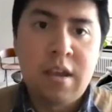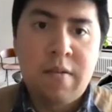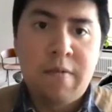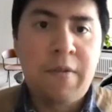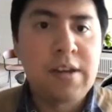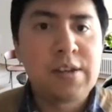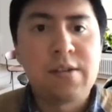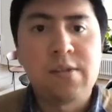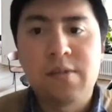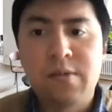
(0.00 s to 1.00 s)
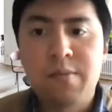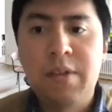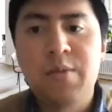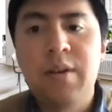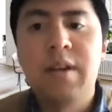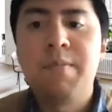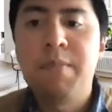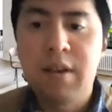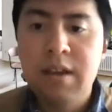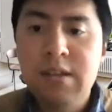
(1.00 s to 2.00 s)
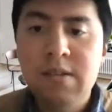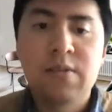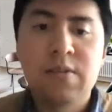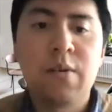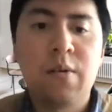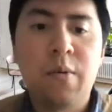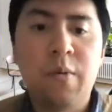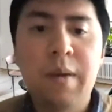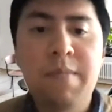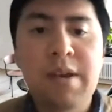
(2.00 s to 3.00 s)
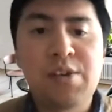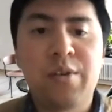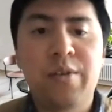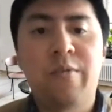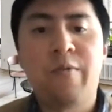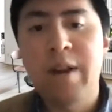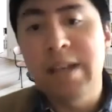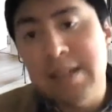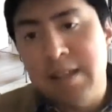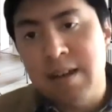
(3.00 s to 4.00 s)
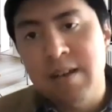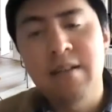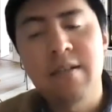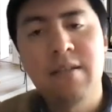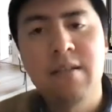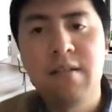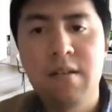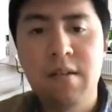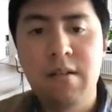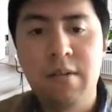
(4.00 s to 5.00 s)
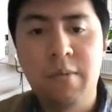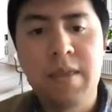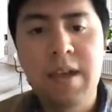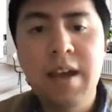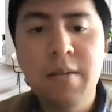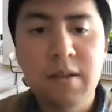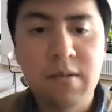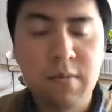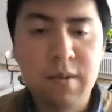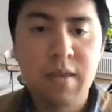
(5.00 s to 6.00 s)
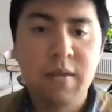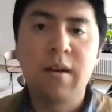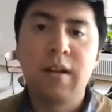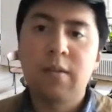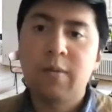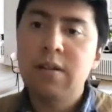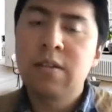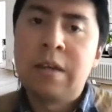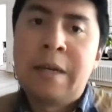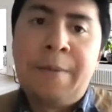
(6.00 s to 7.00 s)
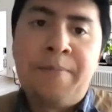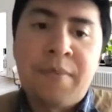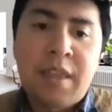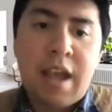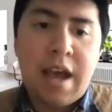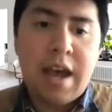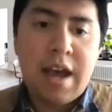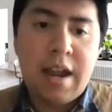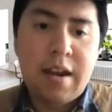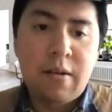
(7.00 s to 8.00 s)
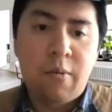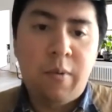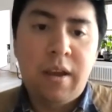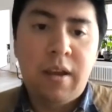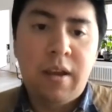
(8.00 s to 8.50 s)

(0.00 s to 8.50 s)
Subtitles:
frictions between employees. So we measure risk on with that with neural networks, and we